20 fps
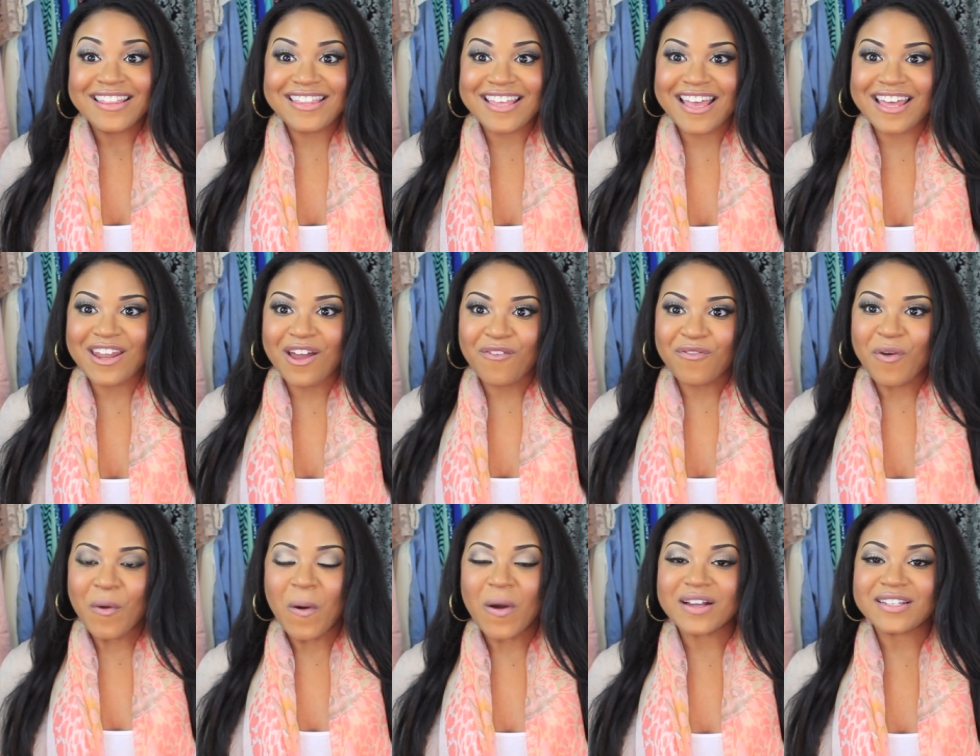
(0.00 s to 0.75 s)
then
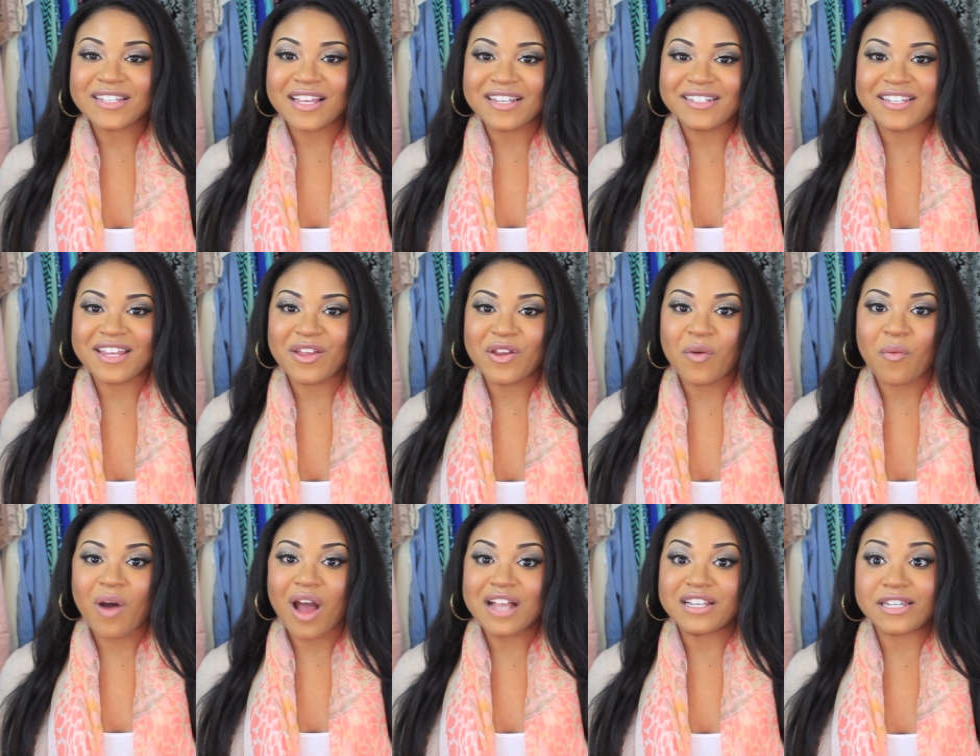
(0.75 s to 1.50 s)
of course continue
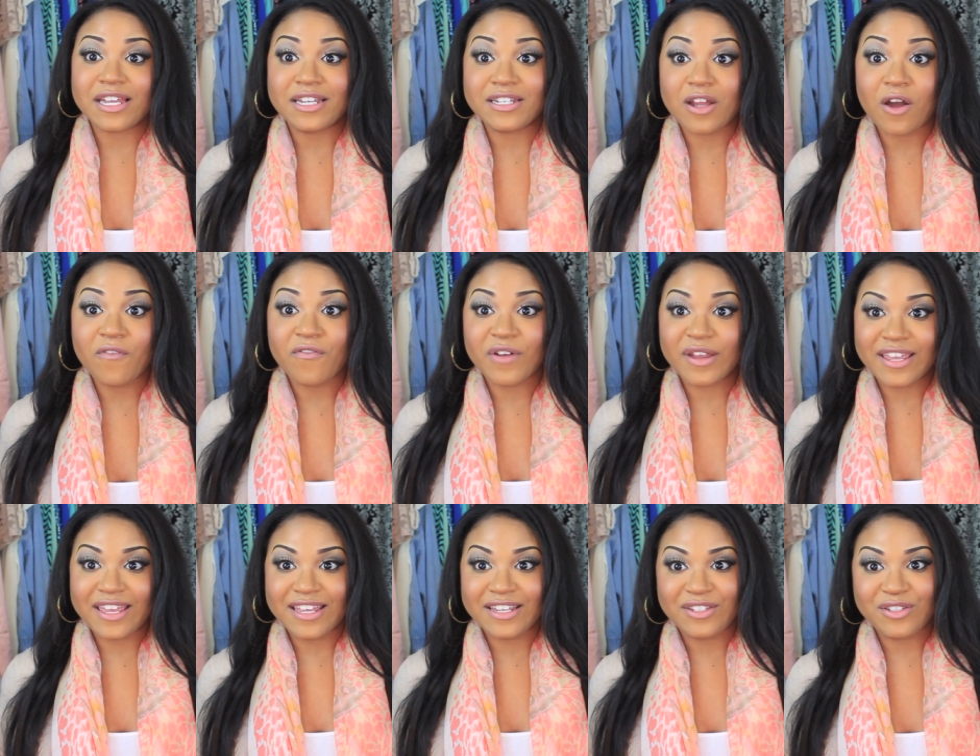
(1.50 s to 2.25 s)
to watch and don't
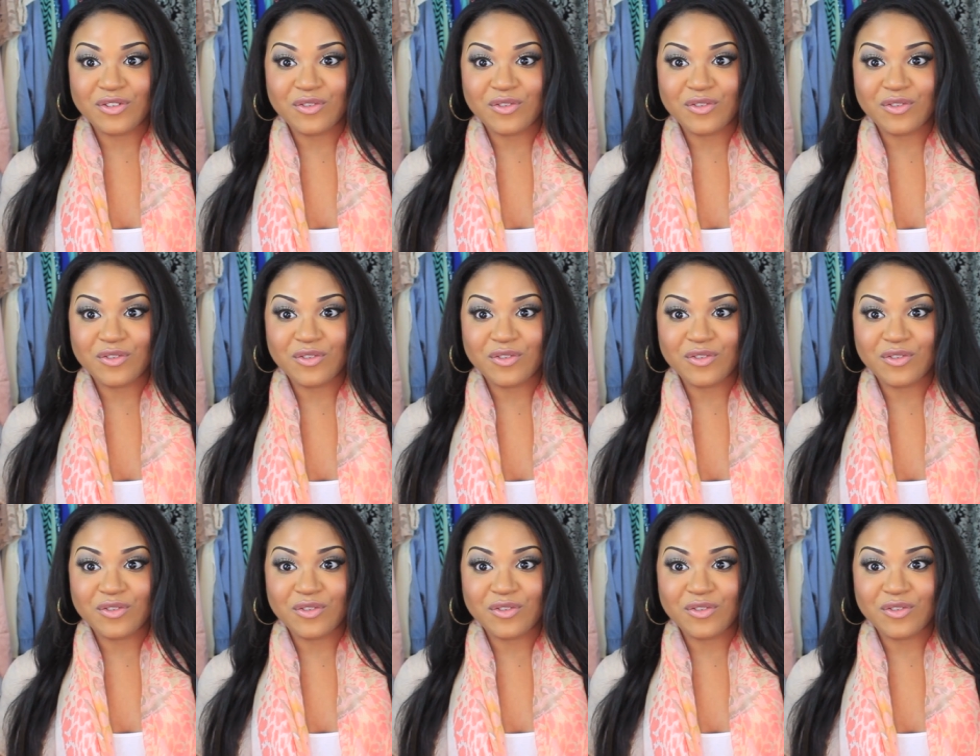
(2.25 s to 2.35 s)
forget